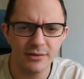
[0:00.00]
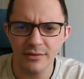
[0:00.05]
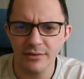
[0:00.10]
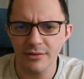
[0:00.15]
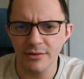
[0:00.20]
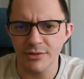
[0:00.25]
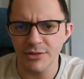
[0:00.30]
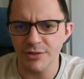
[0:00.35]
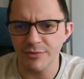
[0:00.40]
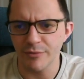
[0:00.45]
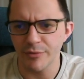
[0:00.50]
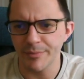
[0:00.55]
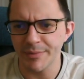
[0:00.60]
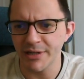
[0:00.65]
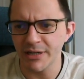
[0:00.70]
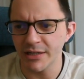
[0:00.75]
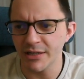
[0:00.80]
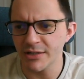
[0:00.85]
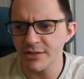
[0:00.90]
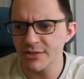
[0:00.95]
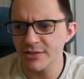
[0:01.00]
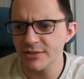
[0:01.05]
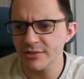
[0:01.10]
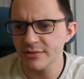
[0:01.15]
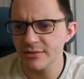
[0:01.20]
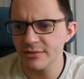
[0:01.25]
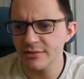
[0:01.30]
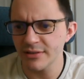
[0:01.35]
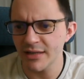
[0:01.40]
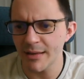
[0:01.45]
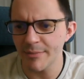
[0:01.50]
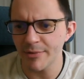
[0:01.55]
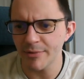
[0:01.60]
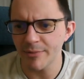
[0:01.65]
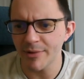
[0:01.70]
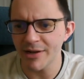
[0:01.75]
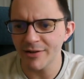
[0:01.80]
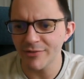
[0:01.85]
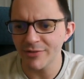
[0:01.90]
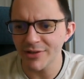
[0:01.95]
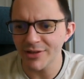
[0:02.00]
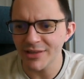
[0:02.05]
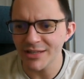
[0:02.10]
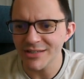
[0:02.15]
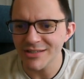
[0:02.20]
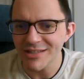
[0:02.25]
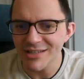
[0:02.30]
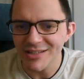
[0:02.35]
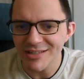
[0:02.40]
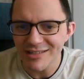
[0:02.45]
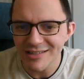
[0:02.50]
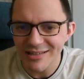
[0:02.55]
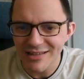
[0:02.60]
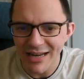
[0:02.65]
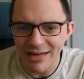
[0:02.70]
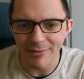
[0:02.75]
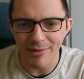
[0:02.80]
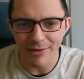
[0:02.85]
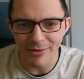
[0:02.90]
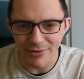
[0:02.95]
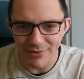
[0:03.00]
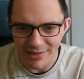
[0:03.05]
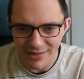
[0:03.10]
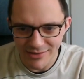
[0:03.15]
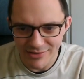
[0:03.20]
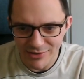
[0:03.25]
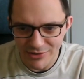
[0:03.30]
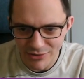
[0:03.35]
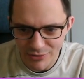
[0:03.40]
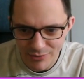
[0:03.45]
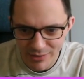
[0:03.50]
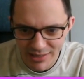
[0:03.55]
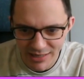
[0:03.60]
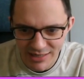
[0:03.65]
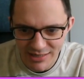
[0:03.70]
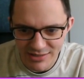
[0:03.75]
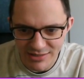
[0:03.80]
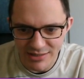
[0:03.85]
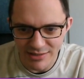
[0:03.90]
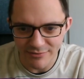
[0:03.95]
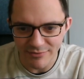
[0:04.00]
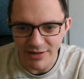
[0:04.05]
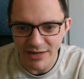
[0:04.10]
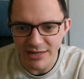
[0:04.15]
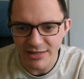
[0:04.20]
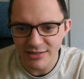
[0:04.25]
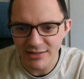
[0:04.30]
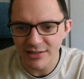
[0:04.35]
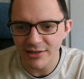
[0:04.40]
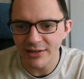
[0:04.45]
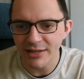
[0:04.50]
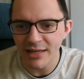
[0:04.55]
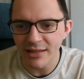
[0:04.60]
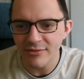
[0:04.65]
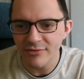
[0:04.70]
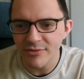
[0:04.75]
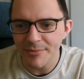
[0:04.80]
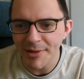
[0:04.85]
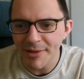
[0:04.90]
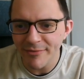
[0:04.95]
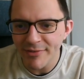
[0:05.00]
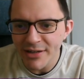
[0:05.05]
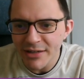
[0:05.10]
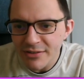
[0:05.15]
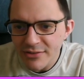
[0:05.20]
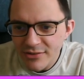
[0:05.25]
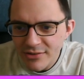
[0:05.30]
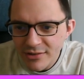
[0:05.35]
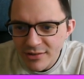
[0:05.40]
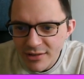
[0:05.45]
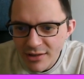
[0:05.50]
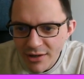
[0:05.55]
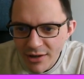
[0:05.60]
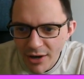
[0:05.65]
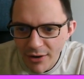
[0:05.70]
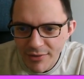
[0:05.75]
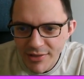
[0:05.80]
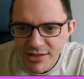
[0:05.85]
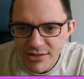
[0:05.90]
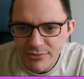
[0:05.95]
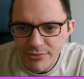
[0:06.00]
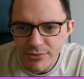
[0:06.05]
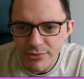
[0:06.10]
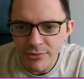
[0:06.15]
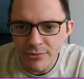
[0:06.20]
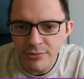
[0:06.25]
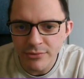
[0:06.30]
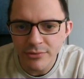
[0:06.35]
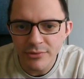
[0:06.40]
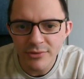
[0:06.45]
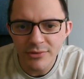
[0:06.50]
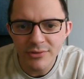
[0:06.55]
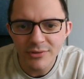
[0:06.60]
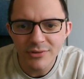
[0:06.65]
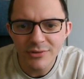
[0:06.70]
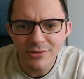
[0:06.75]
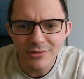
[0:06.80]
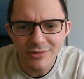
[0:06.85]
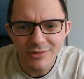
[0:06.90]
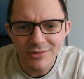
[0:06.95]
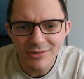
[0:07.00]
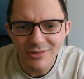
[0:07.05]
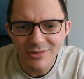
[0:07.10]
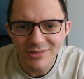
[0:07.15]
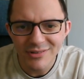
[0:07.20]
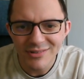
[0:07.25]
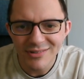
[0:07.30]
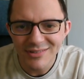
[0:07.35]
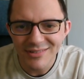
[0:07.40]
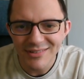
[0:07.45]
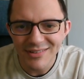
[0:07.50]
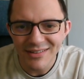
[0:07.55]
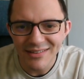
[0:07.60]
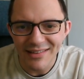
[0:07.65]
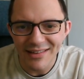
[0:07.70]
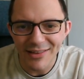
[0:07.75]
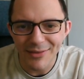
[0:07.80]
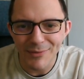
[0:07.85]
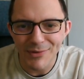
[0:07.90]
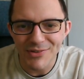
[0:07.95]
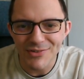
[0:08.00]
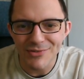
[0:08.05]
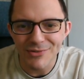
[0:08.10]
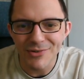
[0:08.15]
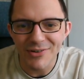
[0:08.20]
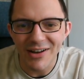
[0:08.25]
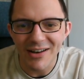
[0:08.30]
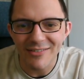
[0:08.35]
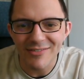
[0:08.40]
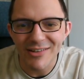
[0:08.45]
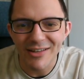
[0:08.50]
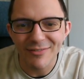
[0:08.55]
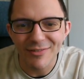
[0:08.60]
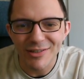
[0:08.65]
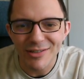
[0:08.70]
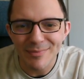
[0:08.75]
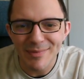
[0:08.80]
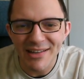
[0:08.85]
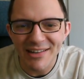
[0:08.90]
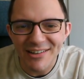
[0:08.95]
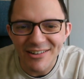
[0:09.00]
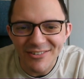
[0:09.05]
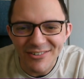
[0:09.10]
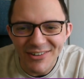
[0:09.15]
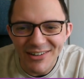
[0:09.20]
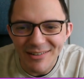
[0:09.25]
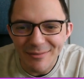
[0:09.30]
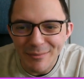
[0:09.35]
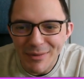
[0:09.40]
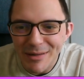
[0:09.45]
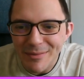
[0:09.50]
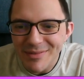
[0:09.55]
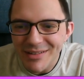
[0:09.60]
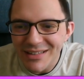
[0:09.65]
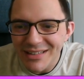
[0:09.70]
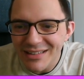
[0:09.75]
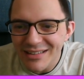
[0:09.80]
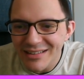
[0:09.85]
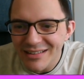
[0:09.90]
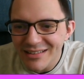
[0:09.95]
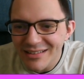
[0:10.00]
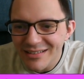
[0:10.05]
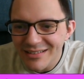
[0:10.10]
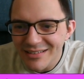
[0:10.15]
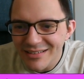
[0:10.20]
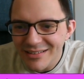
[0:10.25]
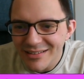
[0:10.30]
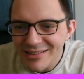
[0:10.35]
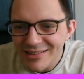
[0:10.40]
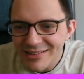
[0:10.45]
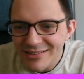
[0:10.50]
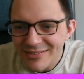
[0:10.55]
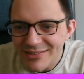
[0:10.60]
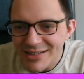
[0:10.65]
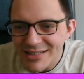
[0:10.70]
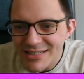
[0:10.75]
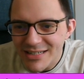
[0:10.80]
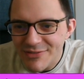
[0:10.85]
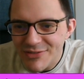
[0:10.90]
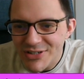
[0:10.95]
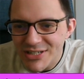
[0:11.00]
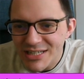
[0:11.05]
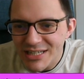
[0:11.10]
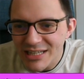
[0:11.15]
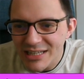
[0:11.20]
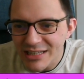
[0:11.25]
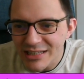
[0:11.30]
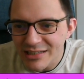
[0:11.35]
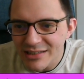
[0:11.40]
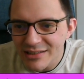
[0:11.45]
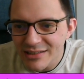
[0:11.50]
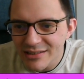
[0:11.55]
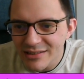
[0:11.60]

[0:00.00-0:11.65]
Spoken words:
Cauchy-Frobenius lemma way of doing these things. Anyway, good. That's a good 2018 fact. Can I get some other facts? Oh, these are all. The other ones are all kind of self-explanatory, maybe. 2017.